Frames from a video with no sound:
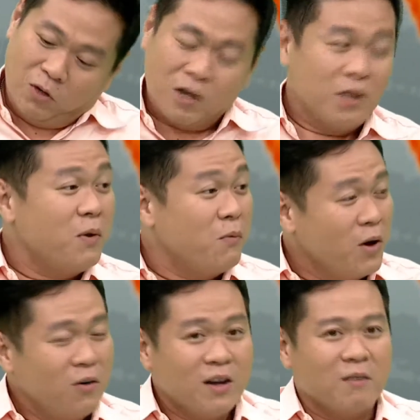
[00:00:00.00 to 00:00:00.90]
Not even
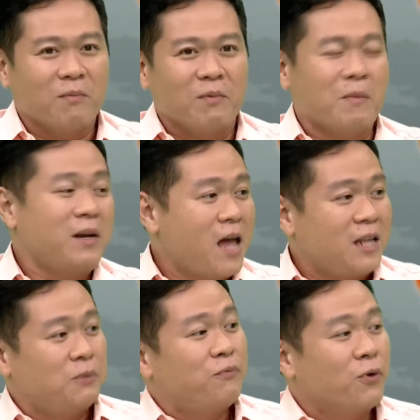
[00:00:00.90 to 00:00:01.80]
welcome. But
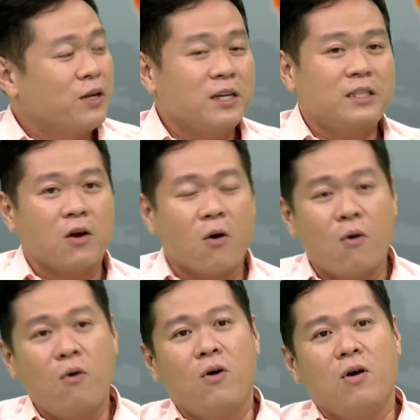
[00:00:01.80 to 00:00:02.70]
that's 4 years
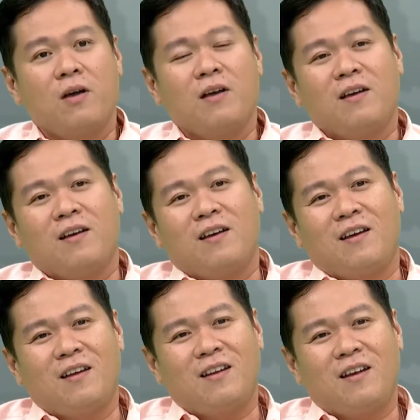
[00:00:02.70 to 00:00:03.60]
ago.
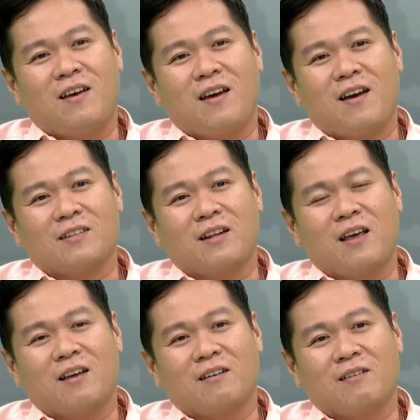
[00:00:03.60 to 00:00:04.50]
And then I ask
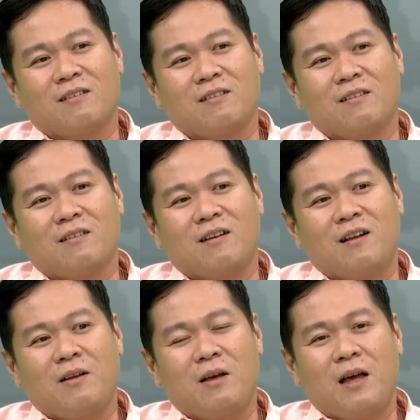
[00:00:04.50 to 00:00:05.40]
like,
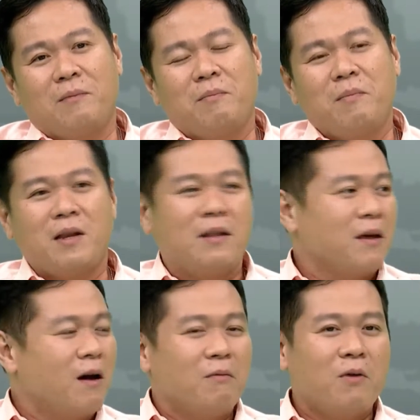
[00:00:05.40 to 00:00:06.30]
but
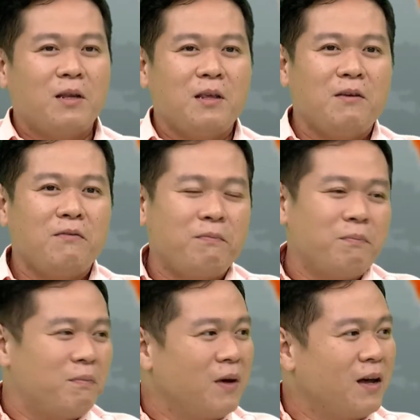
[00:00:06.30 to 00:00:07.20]
what if
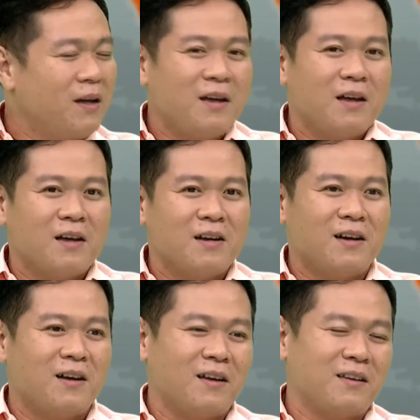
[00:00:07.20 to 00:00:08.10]

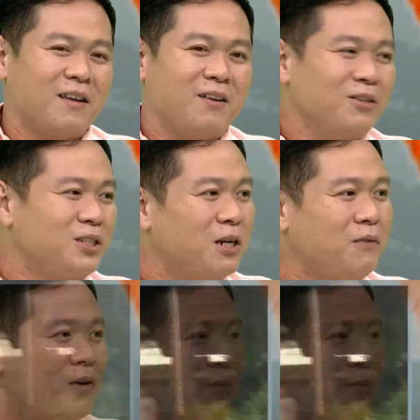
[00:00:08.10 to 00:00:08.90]
yellow shirt